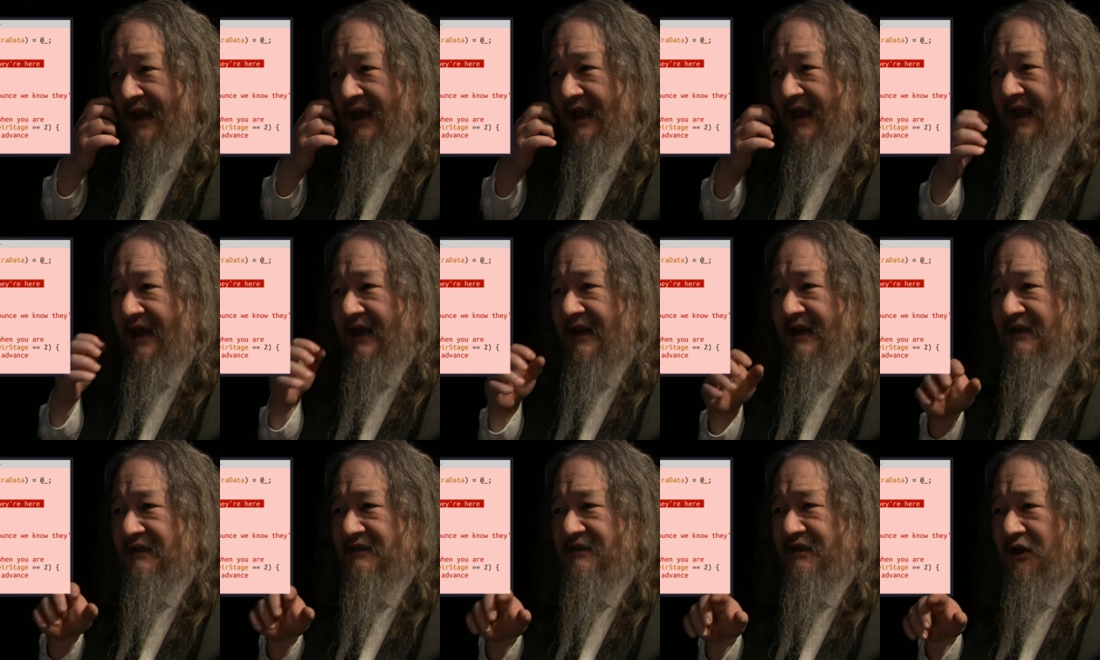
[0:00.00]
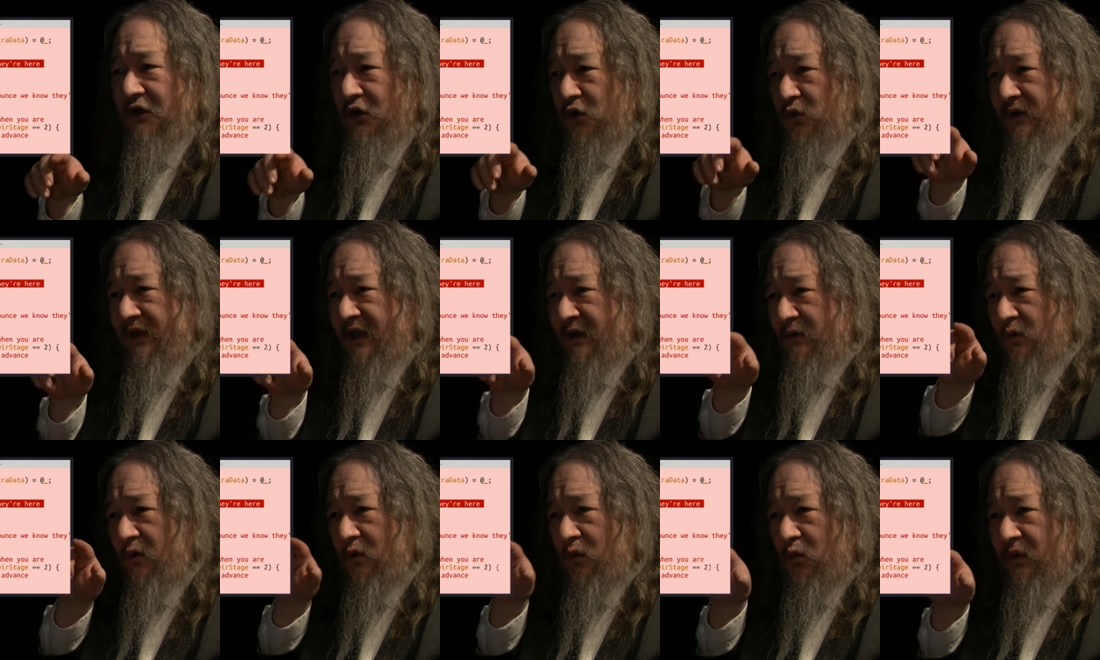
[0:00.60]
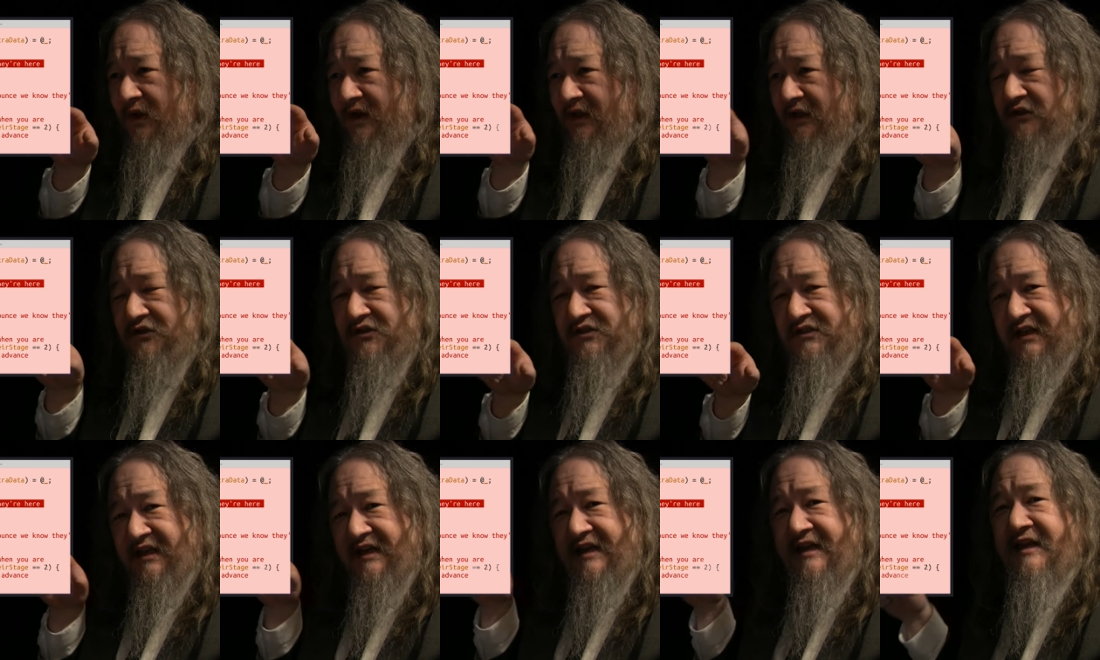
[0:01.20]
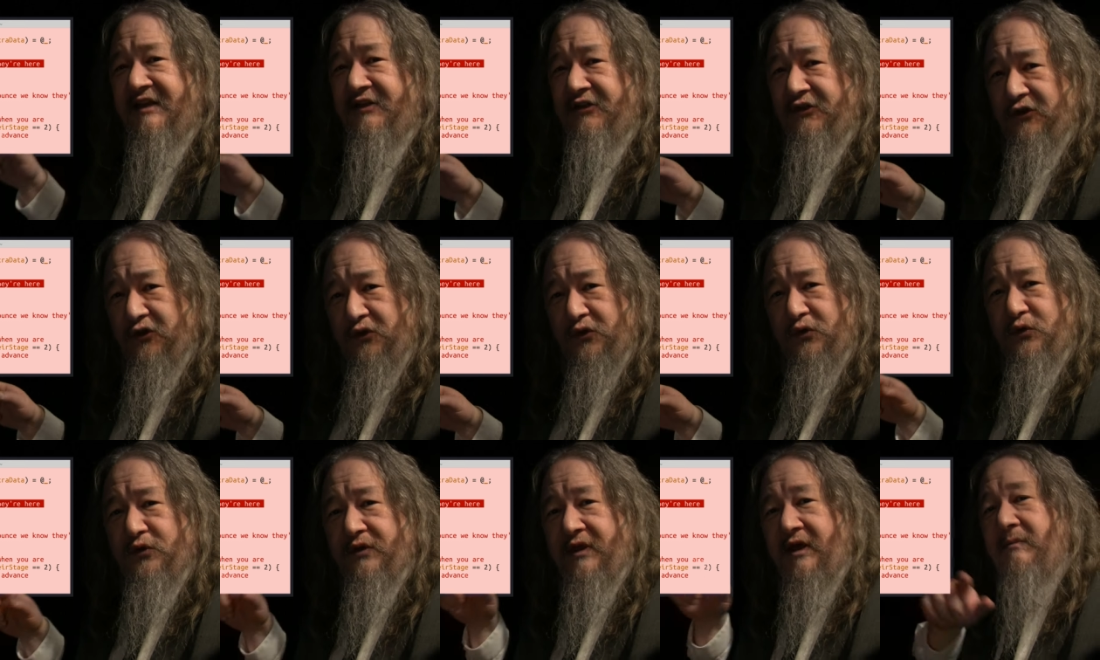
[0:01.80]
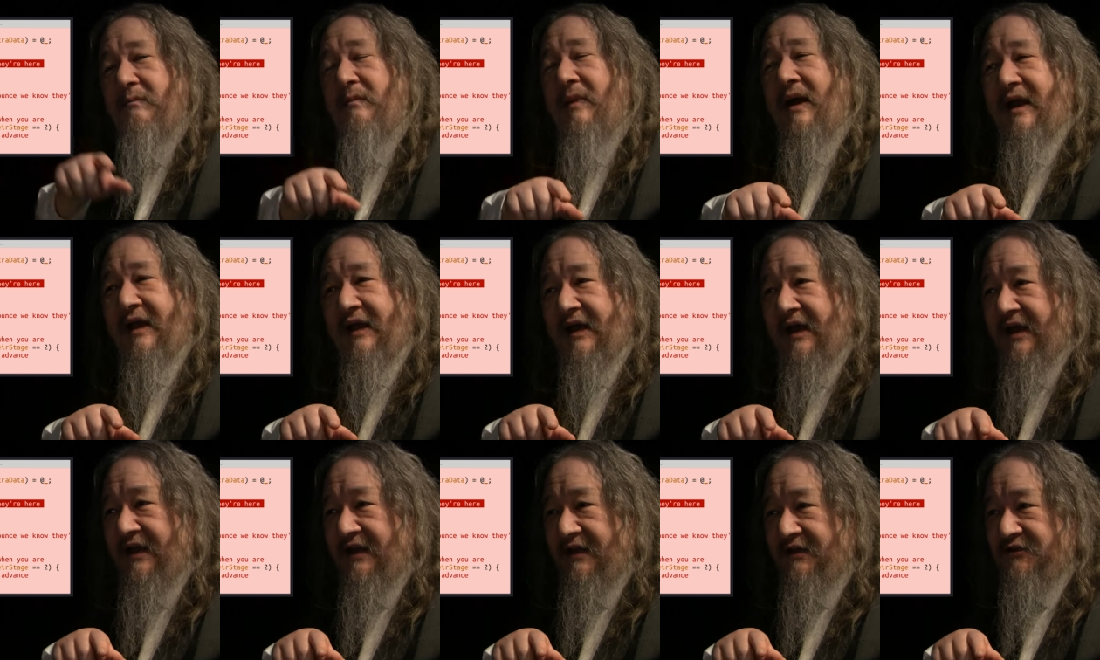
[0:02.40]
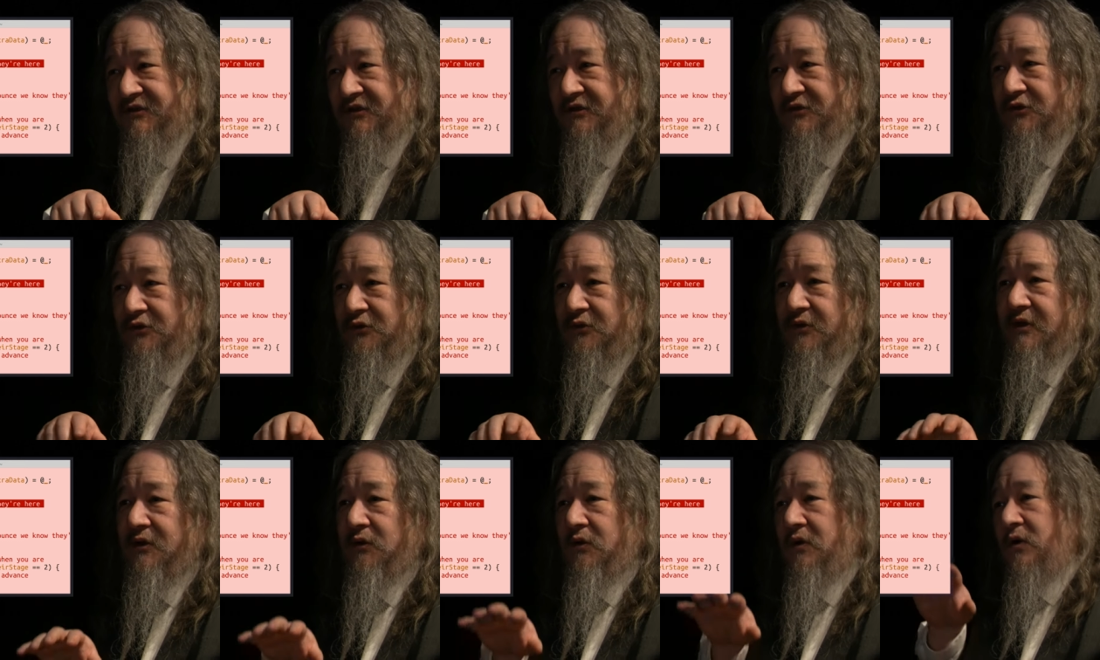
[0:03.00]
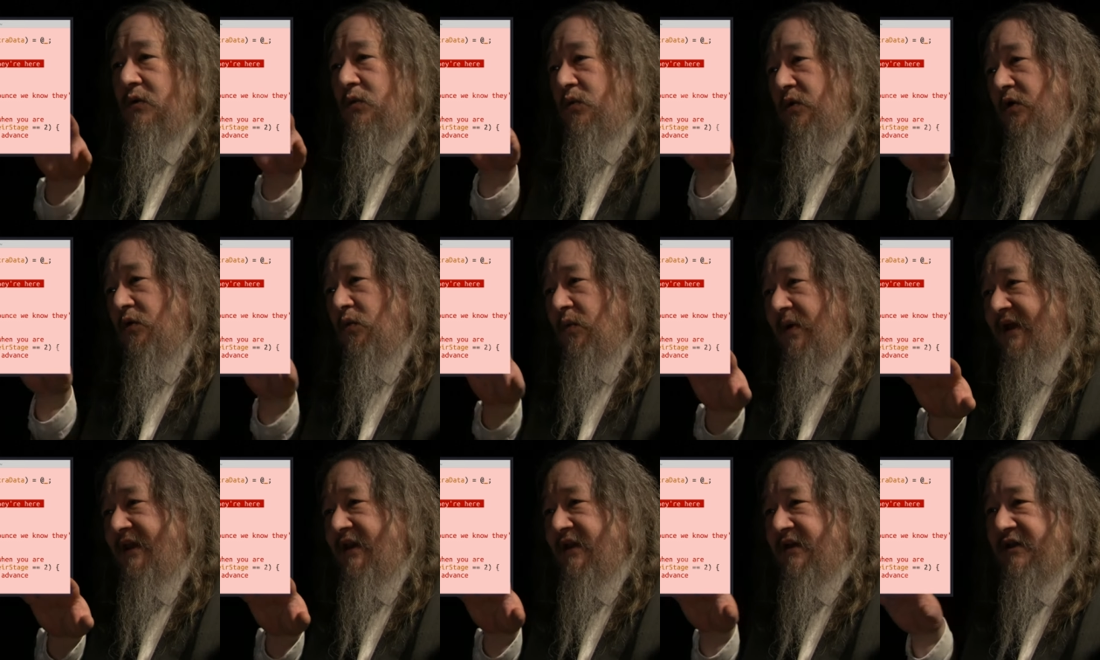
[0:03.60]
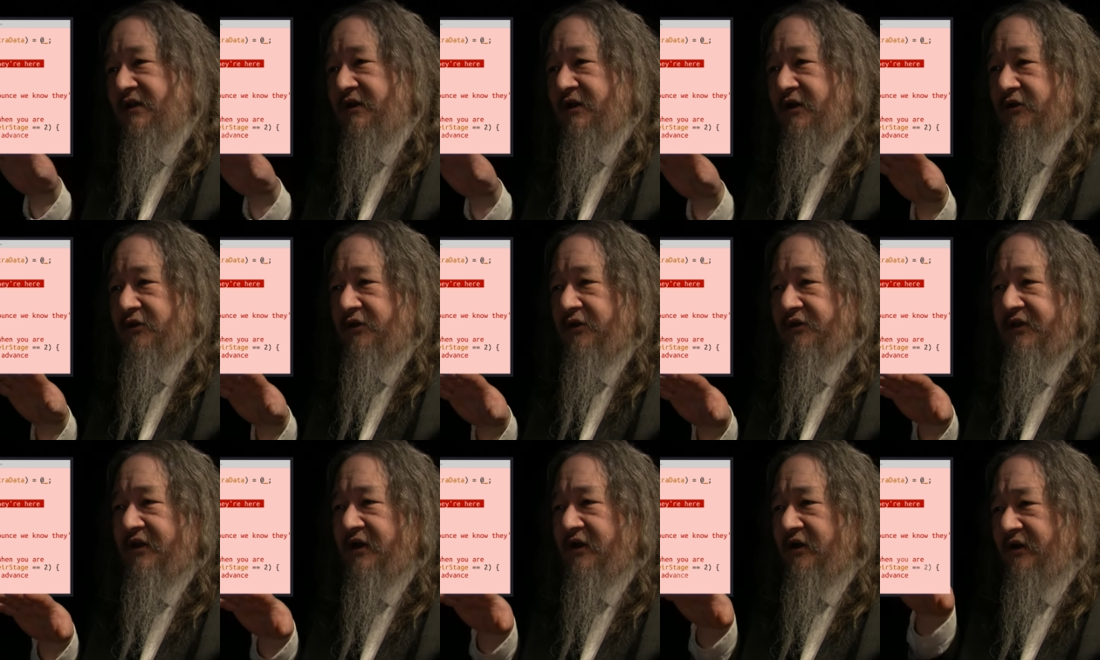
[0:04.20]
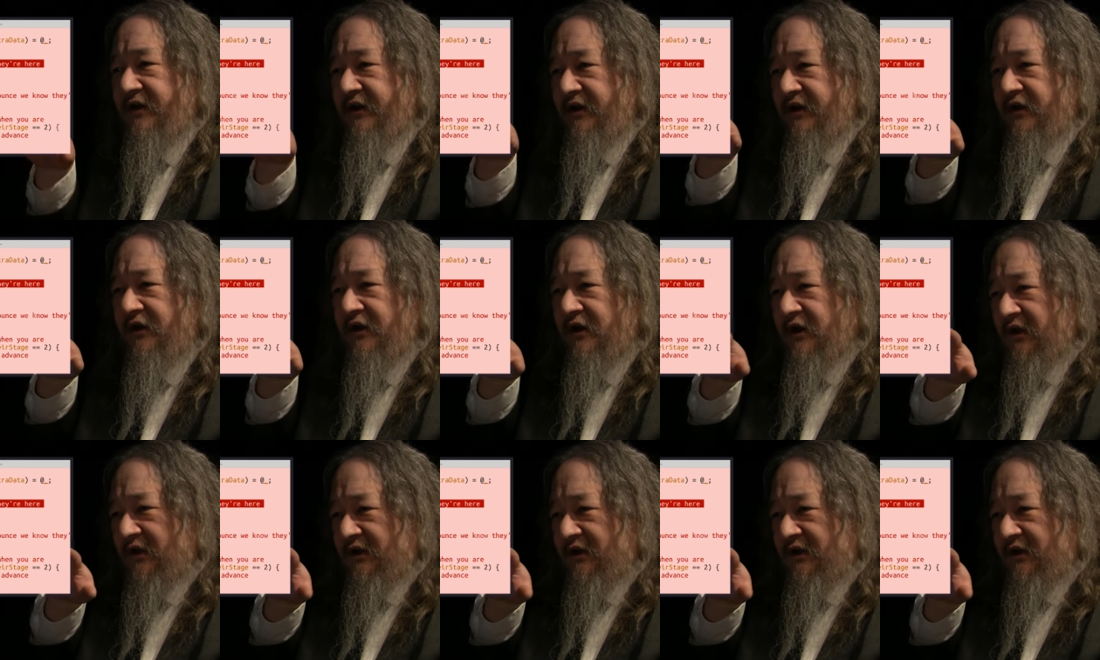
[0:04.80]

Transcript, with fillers: and I say say, okay, well, what else did it do that my guy isn't doing? Well, we're waiting to hear that they're here.